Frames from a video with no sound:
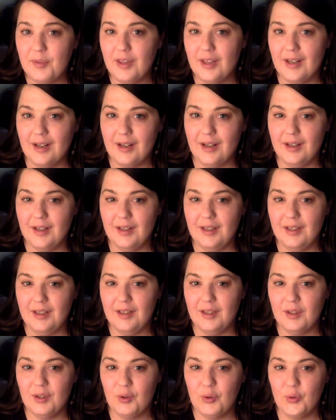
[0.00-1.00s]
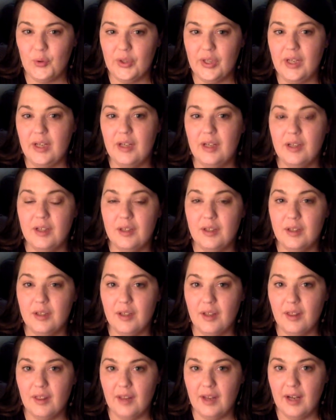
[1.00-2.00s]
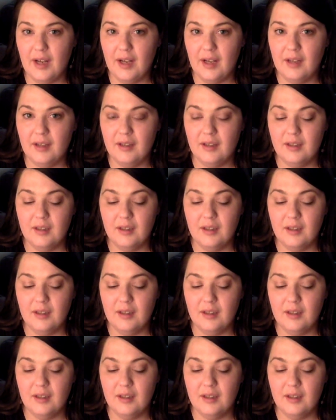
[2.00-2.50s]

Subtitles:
that I created that